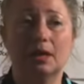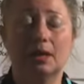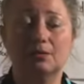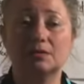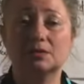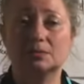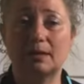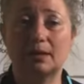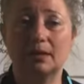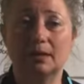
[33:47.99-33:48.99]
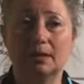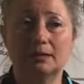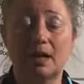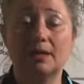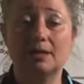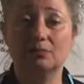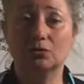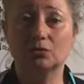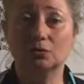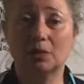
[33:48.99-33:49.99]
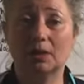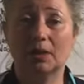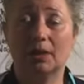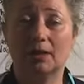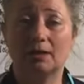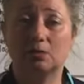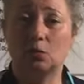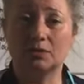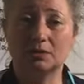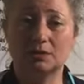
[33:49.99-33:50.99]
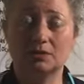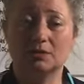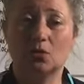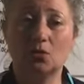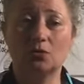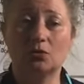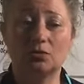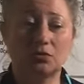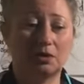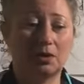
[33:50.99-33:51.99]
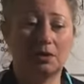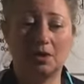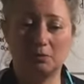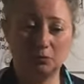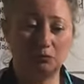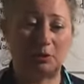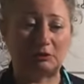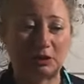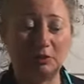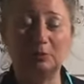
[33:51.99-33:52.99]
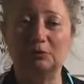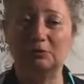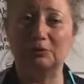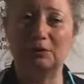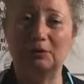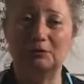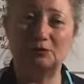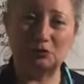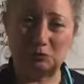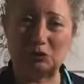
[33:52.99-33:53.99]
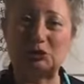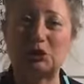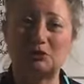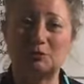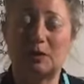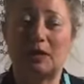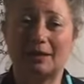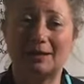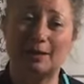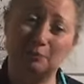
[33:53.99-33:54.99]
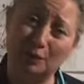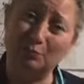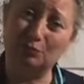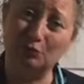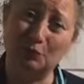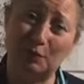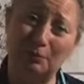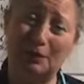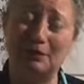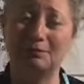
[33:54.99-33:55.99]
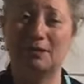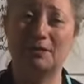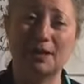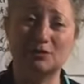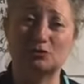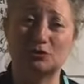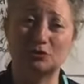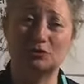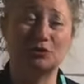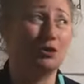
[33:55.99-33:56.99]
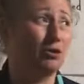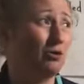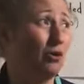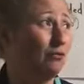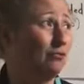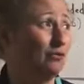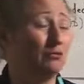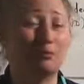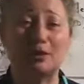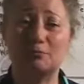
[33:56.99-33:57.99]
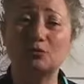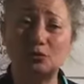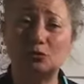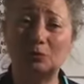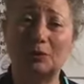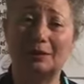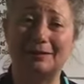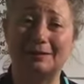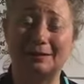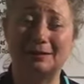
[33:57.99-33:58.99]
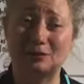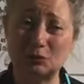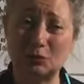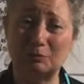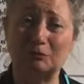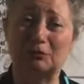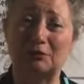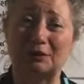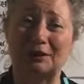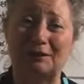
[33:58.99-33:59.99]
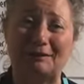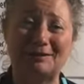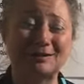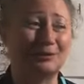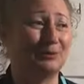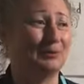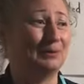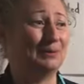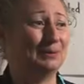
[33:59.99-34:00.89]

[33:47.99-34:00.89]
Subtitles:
And this is my dining room. And once this is over, then I move my table and put the chairs back and get my broom, get my light source off of my broom, and I could sweep the floor again. So